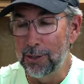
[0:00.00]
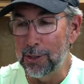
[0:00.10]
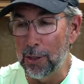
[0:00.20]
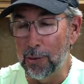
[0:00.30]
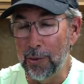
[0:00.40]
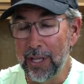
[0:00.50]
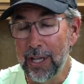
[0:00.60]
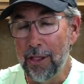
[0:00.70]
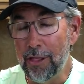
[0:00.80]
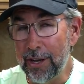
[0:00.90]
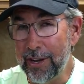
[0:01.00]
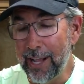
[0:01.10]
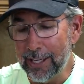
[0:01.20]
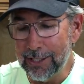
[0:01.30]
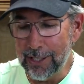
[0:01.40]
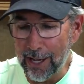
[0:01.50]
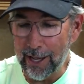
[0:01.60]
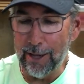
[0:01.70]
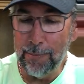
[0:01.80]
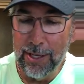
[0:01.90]
So the next
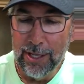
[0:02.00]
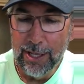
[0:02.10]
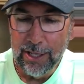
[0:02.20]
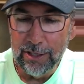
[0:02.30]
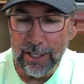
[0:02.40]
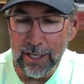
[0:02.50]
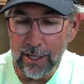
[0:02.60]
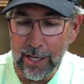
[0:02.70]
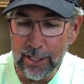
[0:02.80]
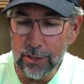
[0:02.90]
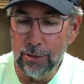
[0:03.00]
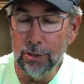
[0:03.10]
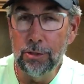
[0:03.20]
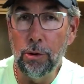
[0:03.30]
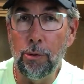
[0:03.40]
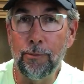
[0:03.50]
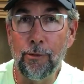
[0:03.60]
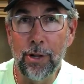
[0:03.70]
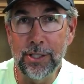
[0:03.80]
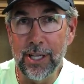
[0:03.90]
time you get a nice good cold
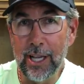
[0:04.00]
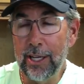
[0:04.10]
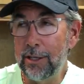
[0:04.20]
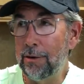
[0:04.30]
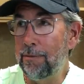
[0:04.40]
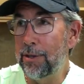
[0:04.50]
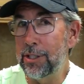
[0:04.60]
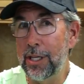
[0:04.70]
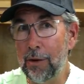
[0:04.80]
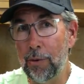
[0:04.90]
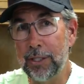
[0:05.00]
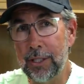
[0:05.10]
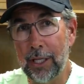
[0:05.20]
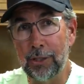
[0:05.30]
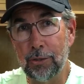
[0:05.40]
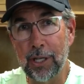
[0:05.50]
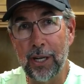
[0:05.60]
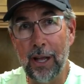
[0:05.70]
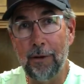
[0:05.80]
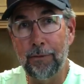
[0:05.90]
front day and you're fishing that residential
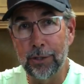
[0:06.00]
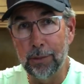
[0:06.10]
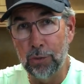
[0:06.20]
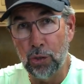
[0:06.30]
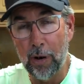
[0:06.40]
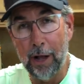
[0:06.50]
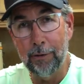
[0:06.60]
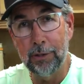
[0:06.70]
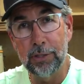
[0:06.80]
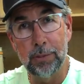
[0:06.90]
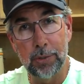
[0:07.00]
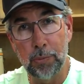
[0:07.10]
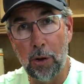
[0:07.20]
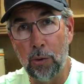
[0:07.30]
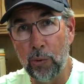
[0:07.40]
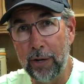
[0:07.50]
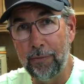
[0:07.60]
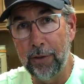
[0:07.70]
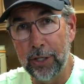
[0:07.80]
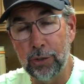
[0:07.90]
canal for some trout or some small
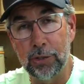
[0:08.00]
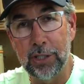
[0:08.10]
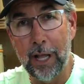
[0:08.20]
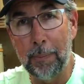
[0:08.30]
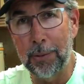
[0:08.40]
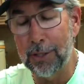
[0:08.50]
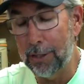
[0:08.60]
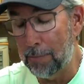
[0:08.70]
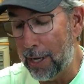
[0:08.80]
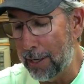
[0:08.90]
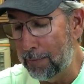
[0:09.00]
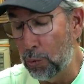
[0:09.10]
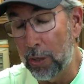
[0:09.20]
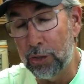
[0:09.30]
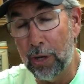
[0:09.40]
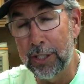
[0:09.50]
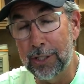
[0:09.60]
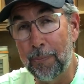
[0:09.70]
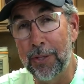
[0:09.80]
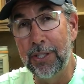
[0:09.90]
redfish or snappers on the bottom, you want to try
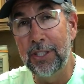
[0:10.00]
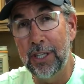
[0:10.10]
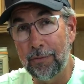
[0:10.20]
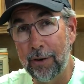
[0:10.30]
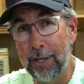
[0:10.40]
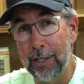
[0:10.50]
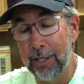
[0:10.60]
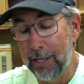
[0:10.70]
something different,